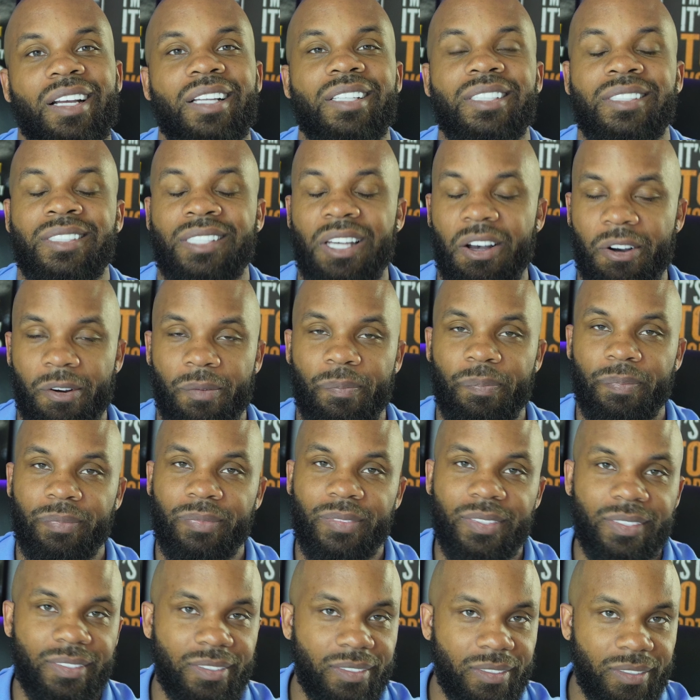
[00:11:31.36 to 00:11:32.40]
So
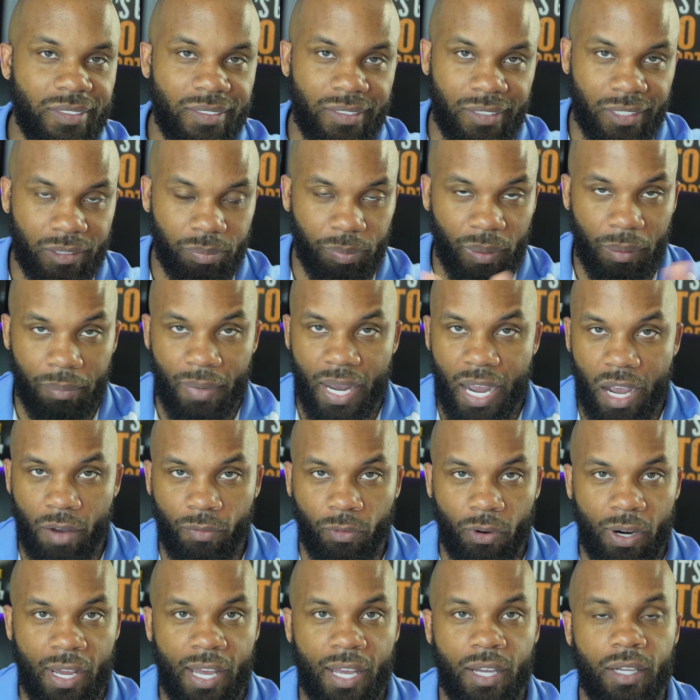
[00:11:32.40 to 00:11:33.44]
just be
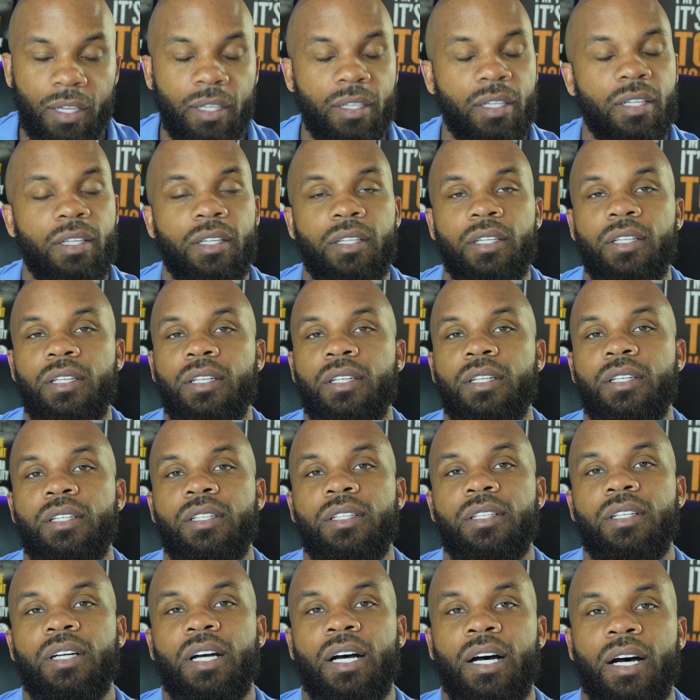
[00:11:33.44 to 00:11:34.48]
mindful of
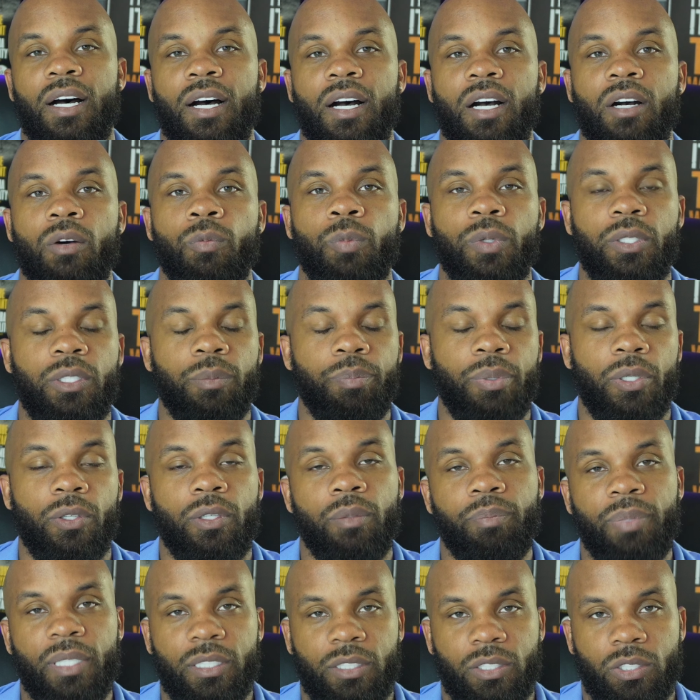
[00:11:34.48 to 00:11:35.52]
that when you're
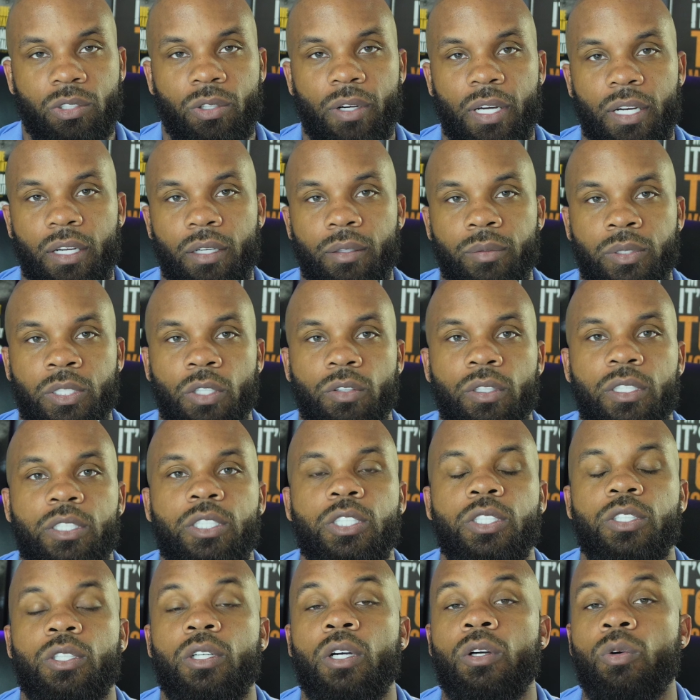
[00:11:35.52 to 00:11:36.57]
building business credit. So this
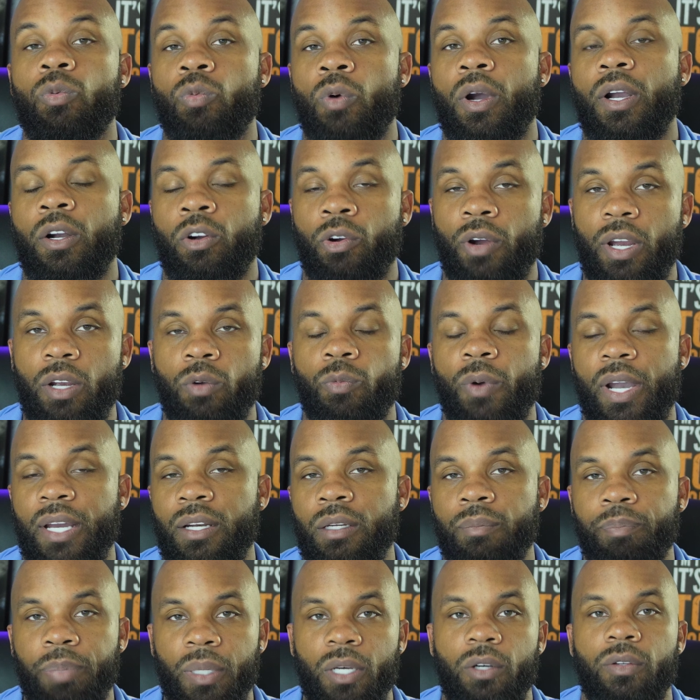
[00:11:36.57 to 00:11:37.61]
is a great way
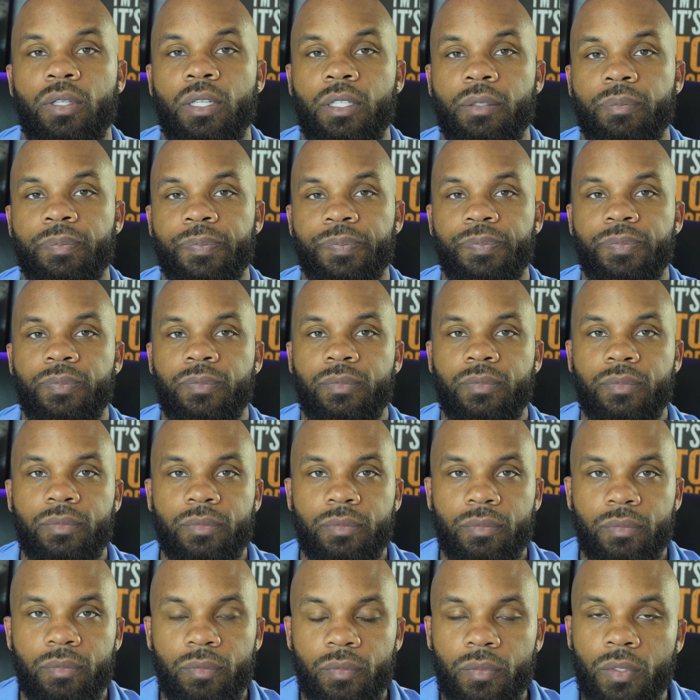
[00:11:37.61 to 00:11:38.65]
to build it.
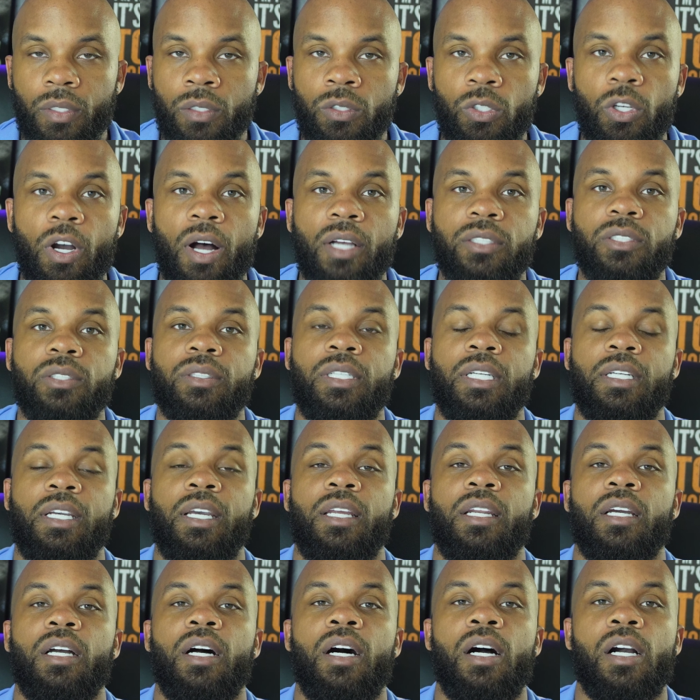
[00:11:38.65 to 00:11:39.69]
You also could
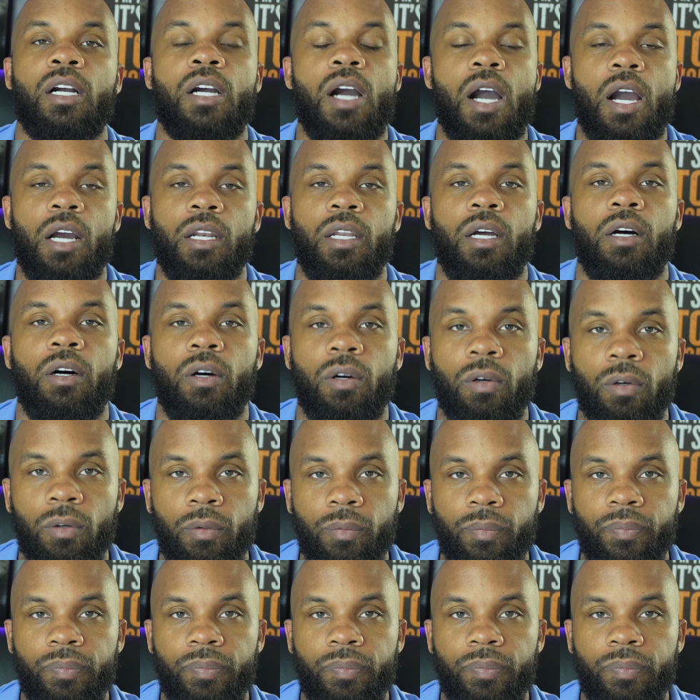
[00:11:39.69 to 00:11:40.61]
get a car loan,